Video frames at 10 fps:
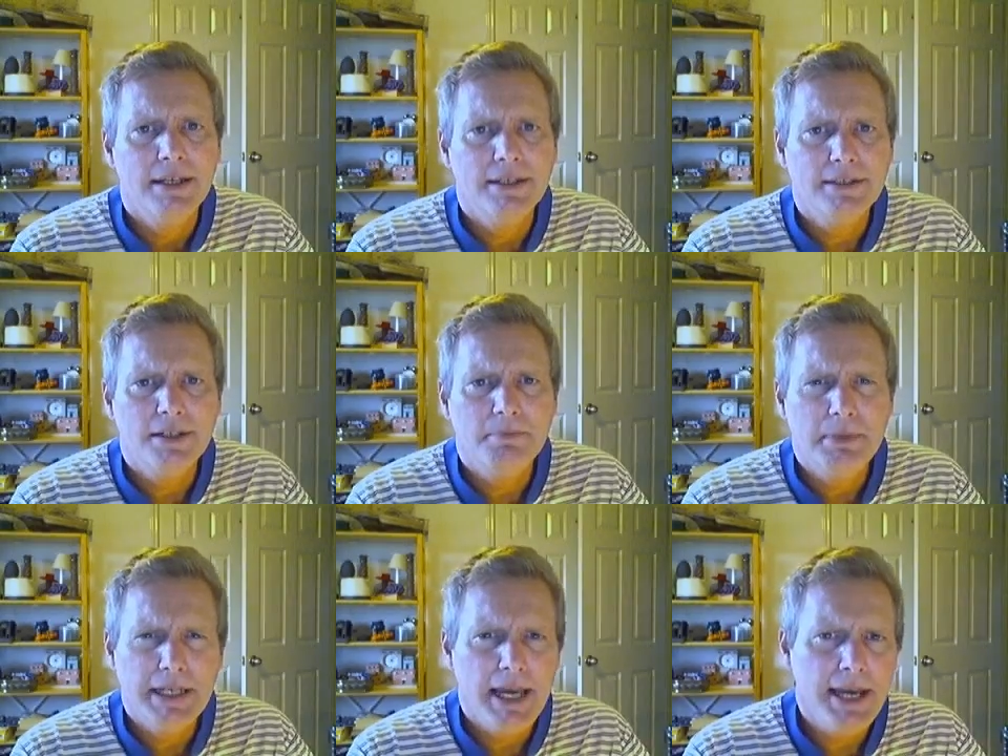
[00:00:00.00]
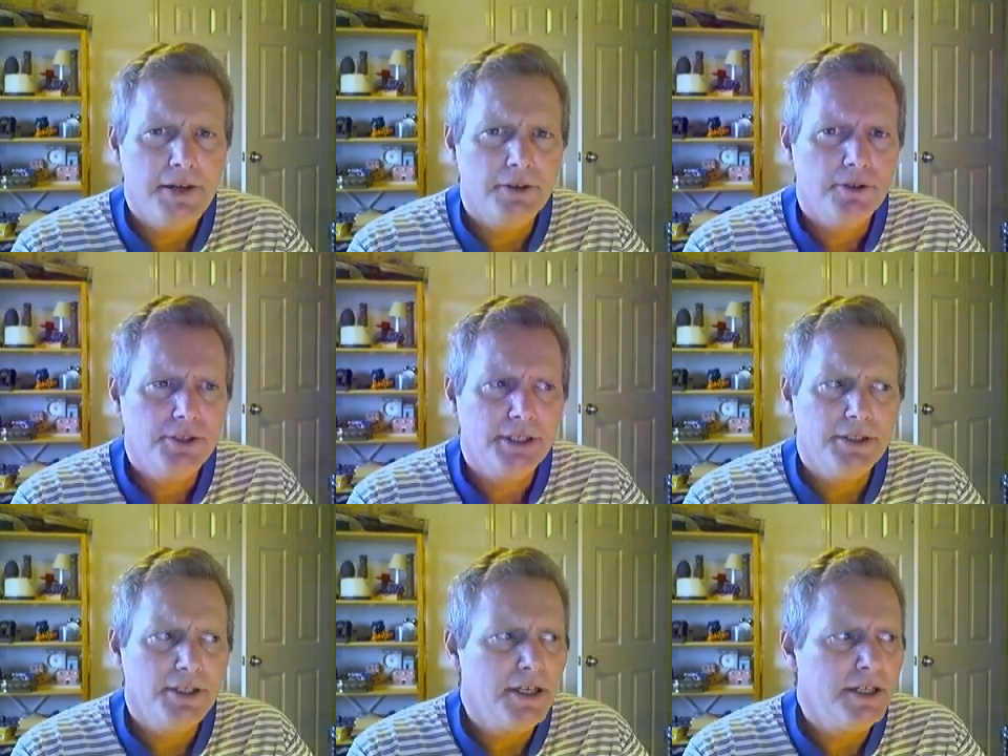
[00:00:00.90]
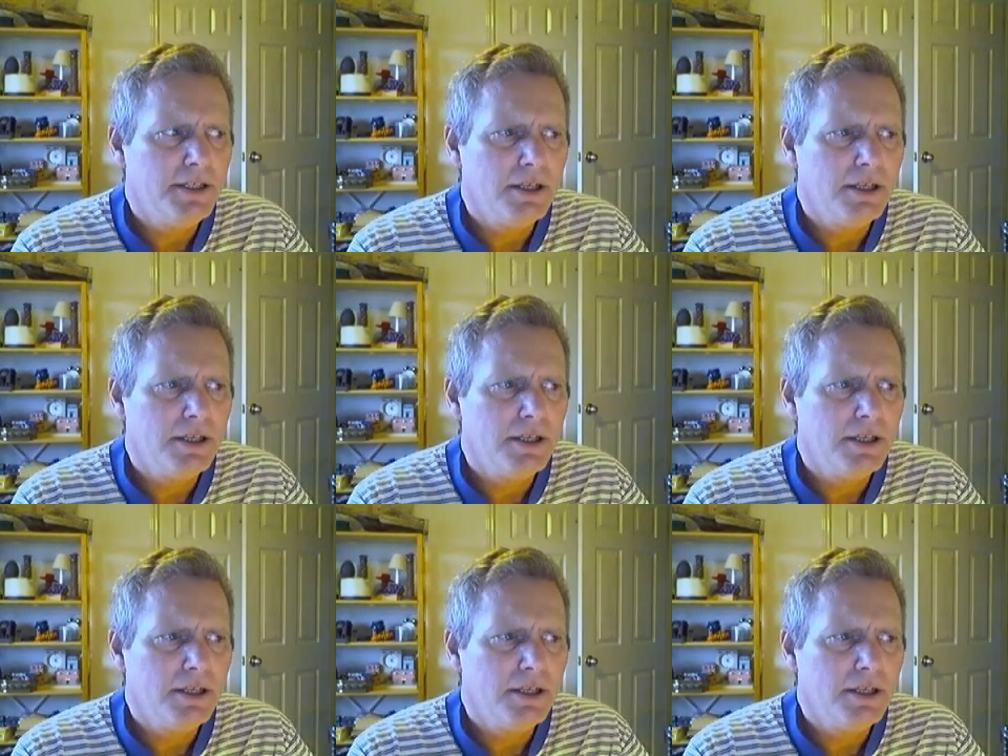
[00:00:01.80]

instead of being haters and, and